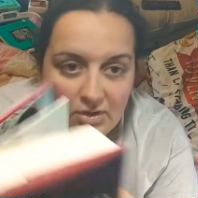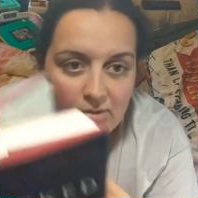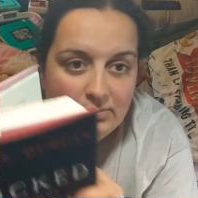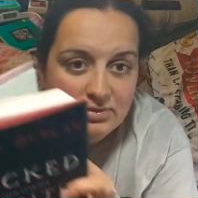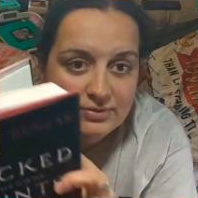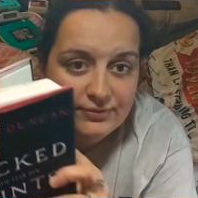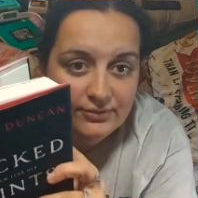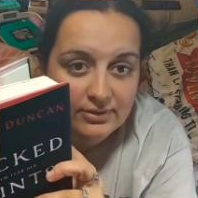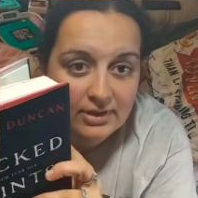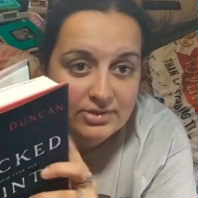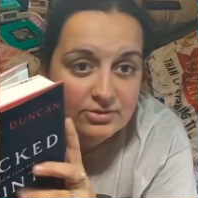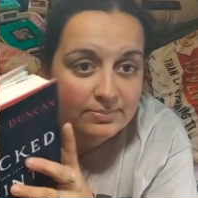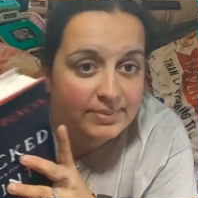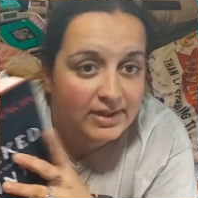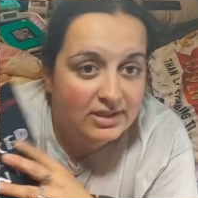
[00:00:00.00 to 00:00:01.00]
almost
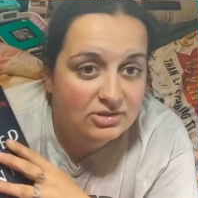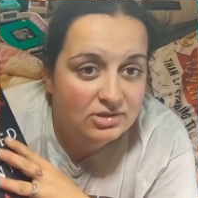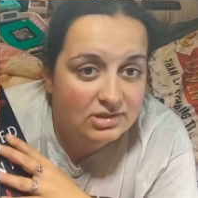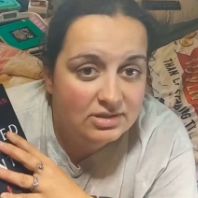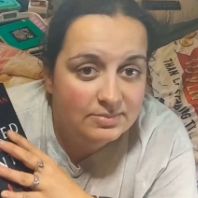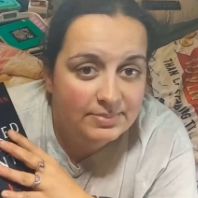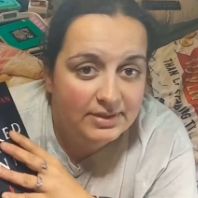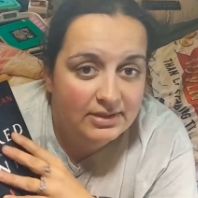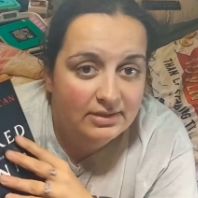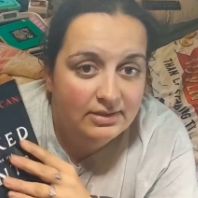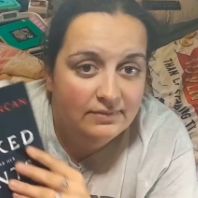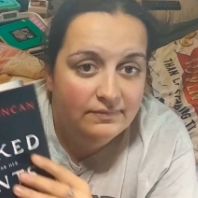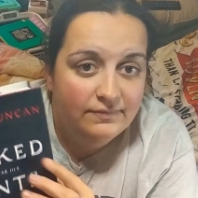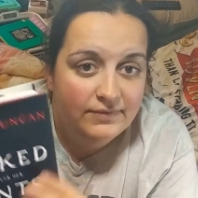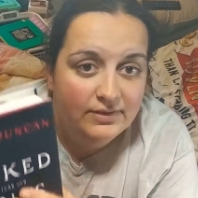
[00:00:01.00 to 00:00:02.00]
400 pages, but
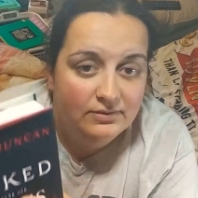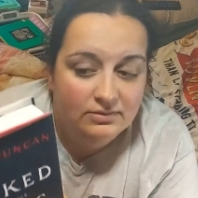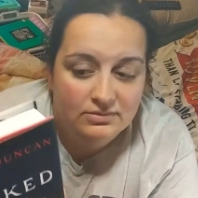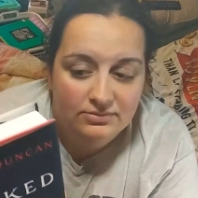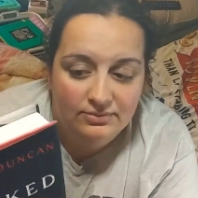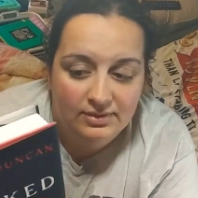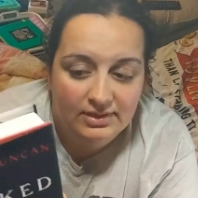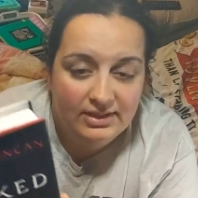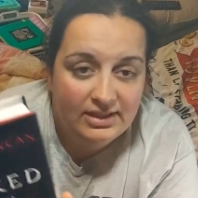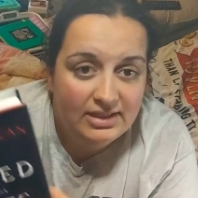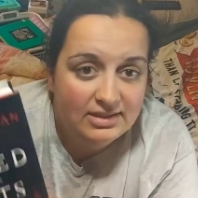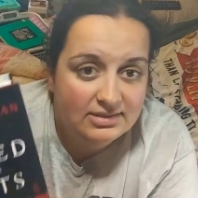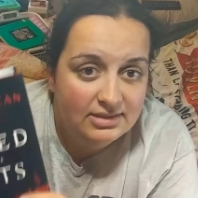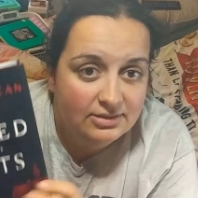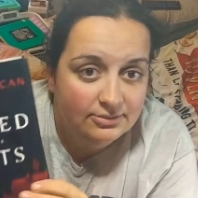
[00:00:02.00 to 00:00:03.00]
it feels really
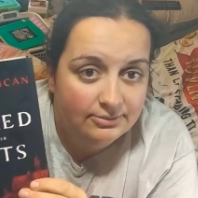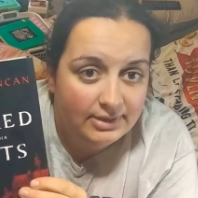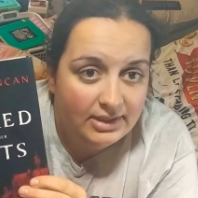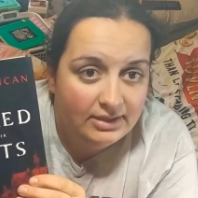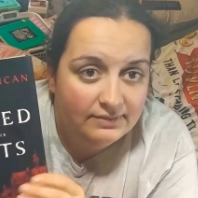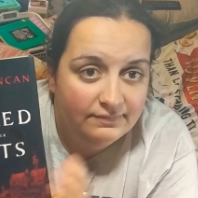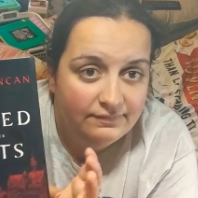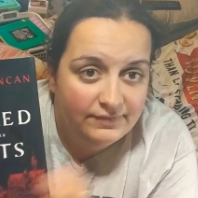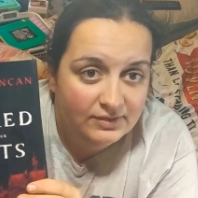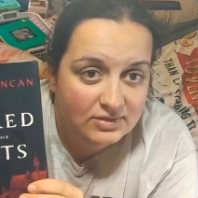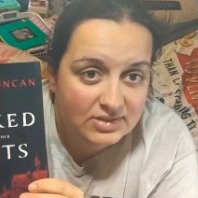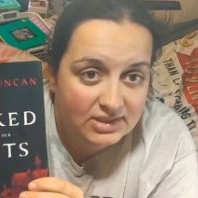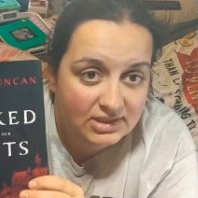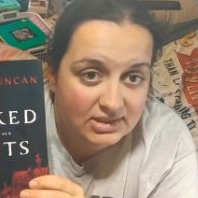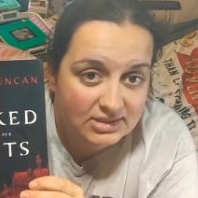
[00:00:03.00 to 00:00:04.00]
easy to read and
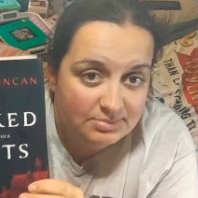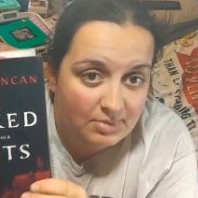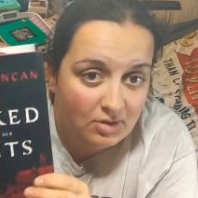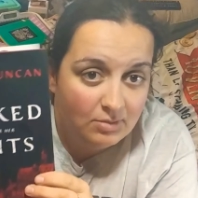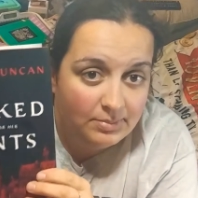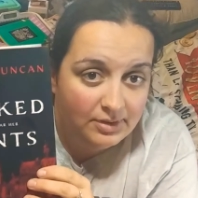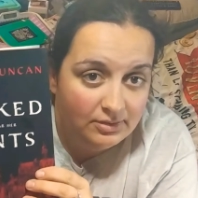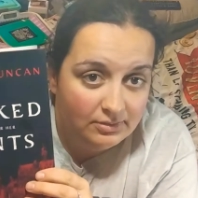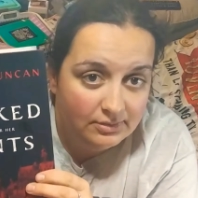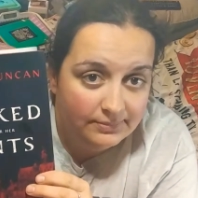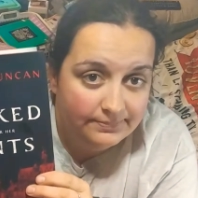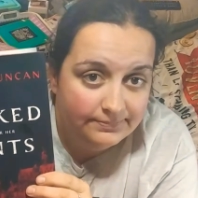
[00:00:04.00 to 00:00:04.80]
feels like a small book.